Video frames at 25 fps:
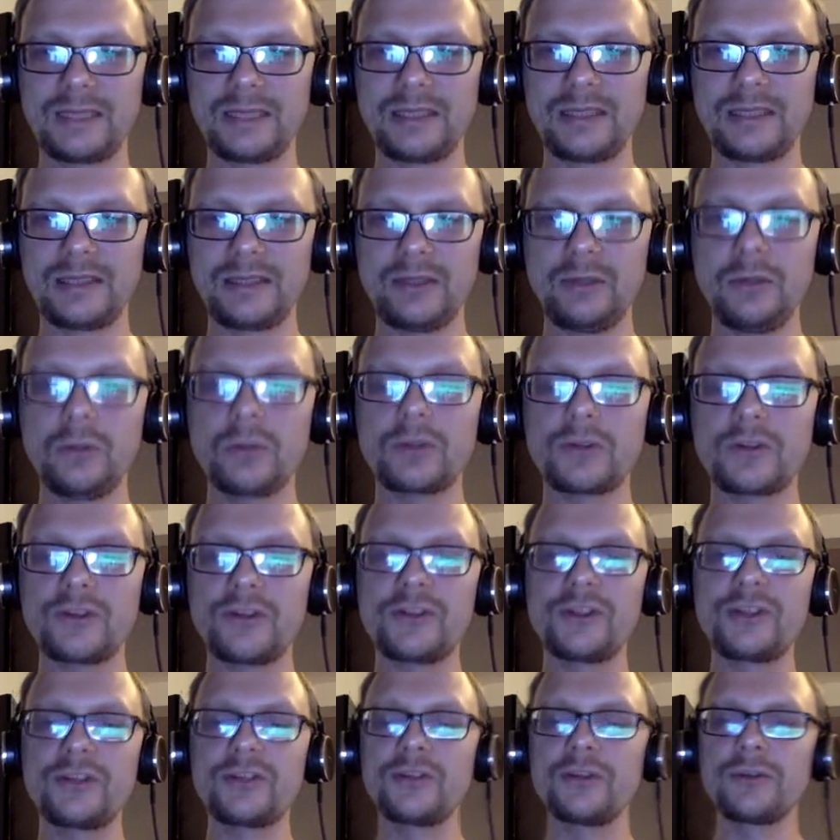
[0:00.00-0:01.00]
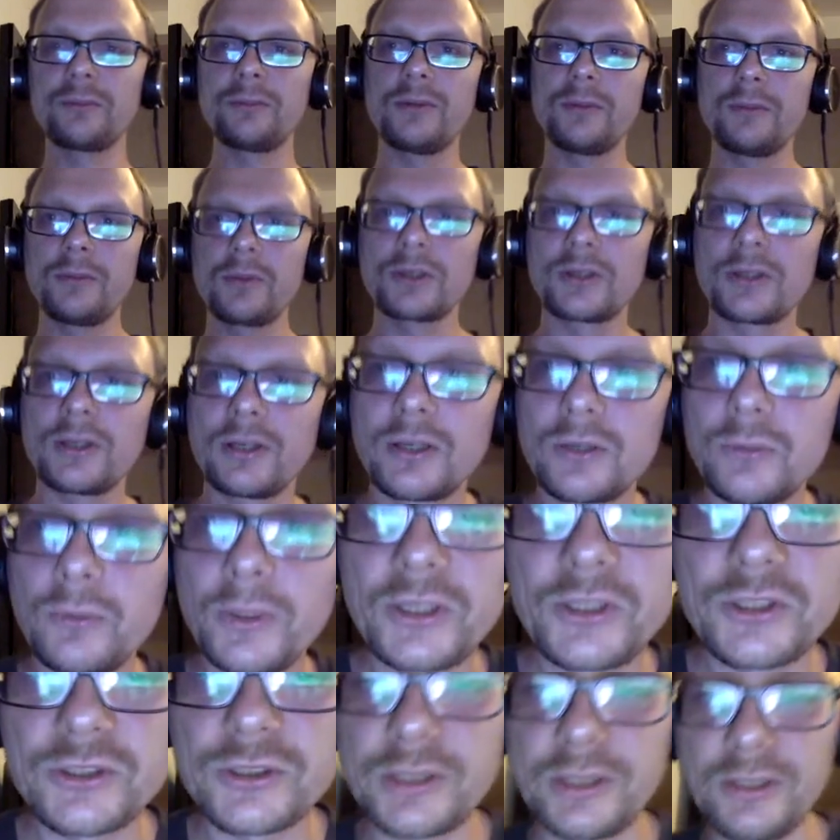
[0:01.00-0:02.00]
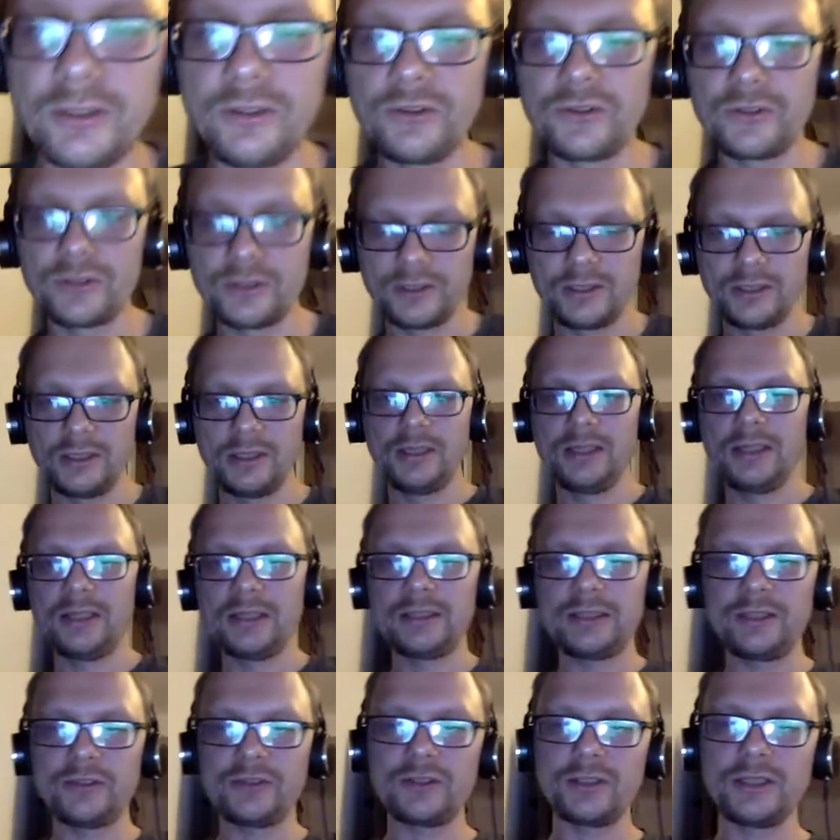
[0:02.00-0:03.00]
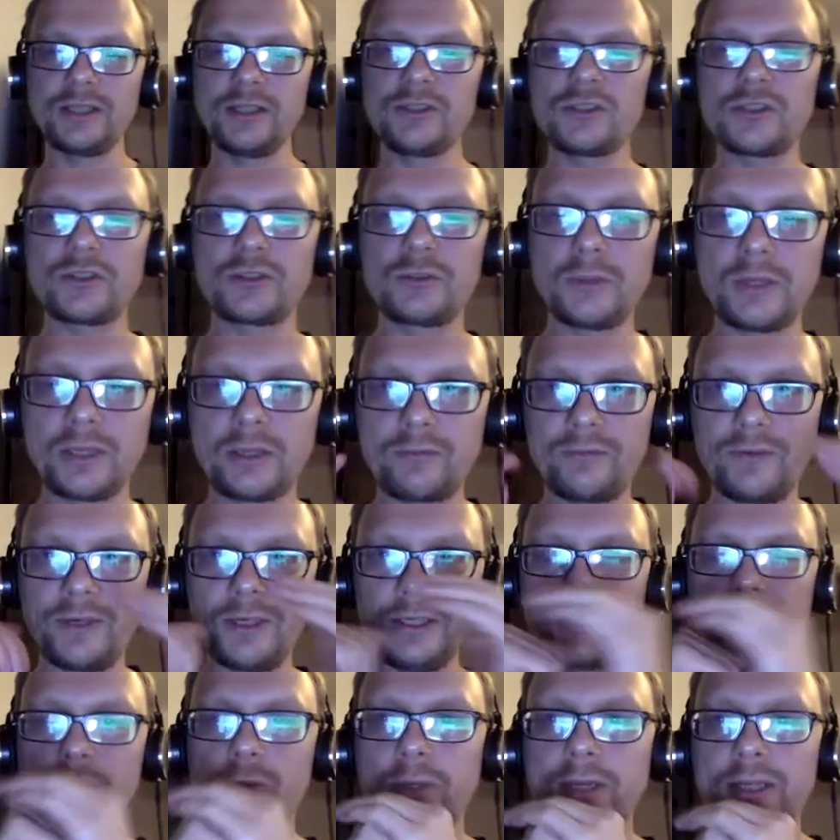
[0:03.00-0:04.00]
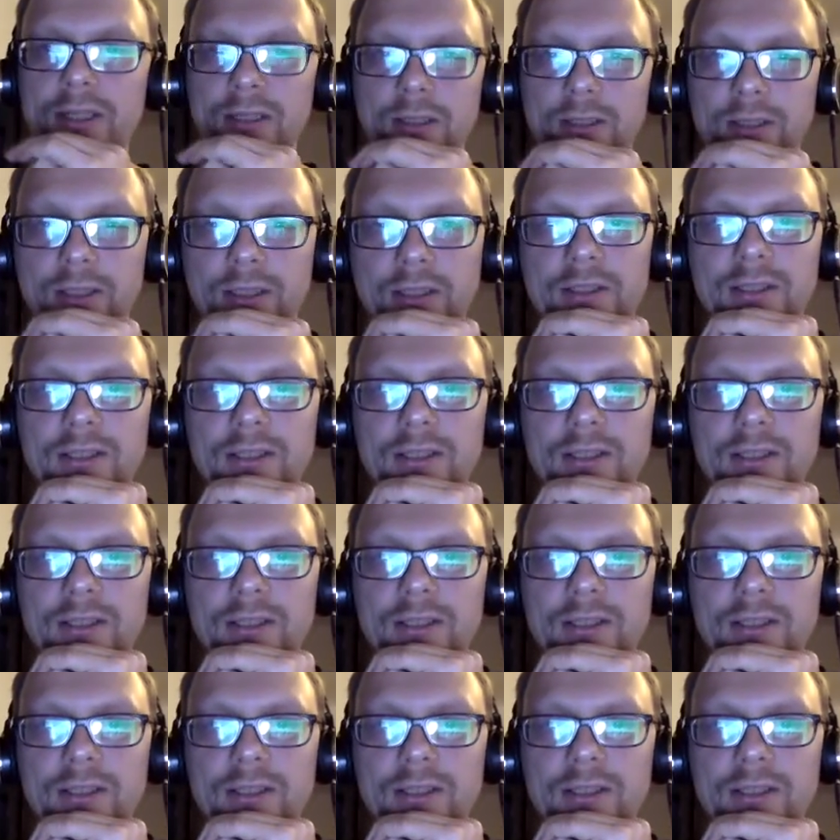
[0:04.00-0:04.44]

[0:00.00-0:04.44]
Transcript: Cool. Since there's no more questions, let's just do it very quickly.